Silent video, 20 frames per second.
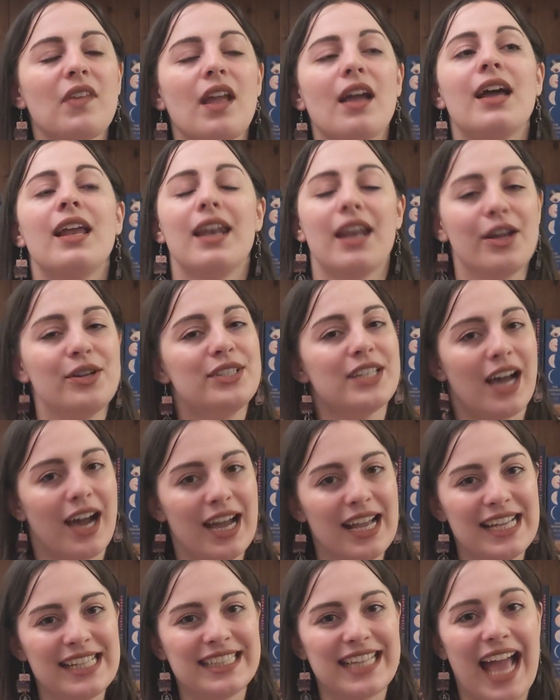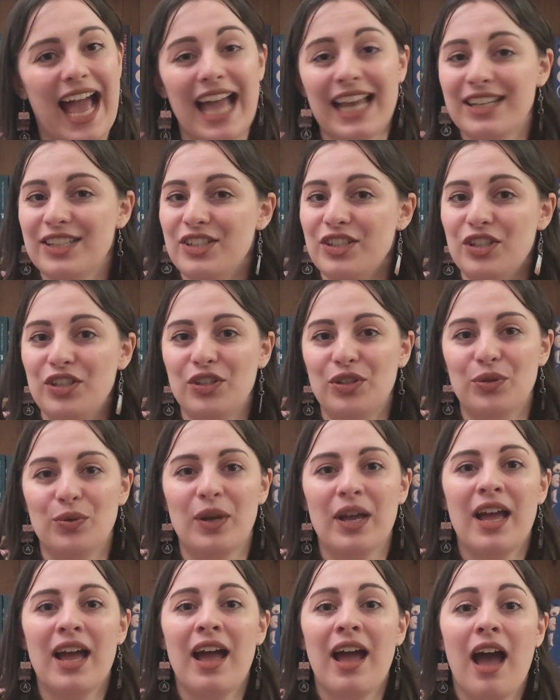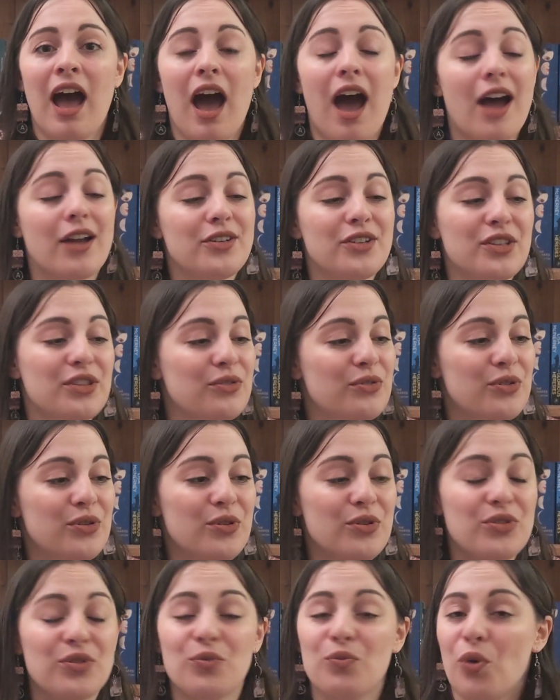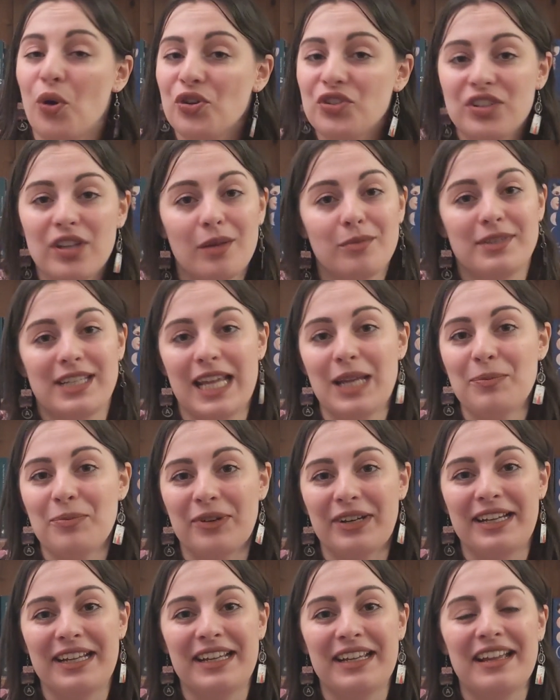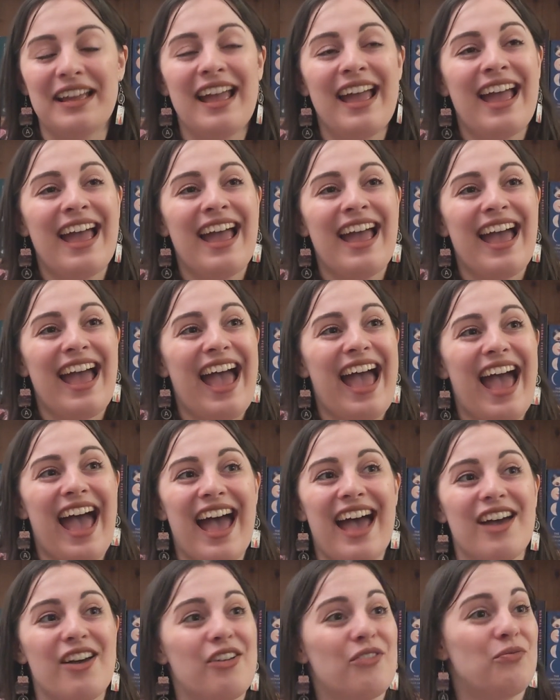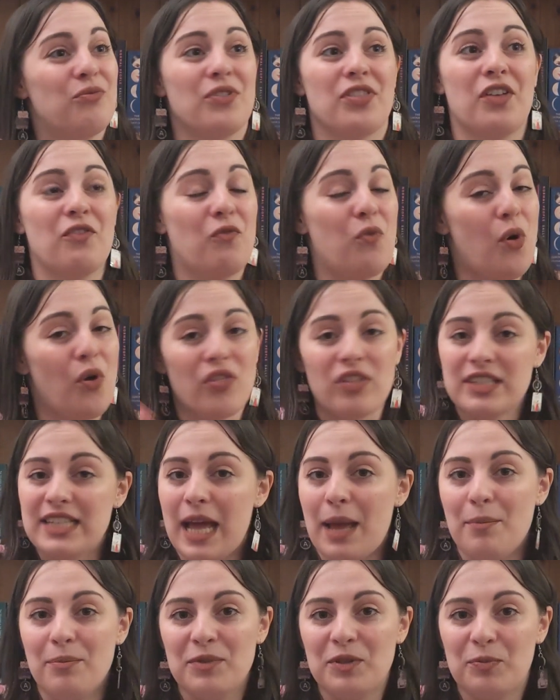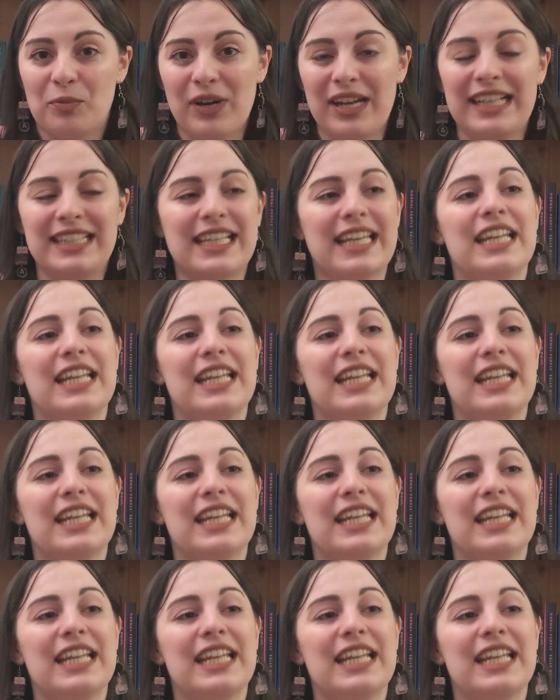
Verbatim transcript: at low tide and you hunt through the washed up debris of what the Thames brings.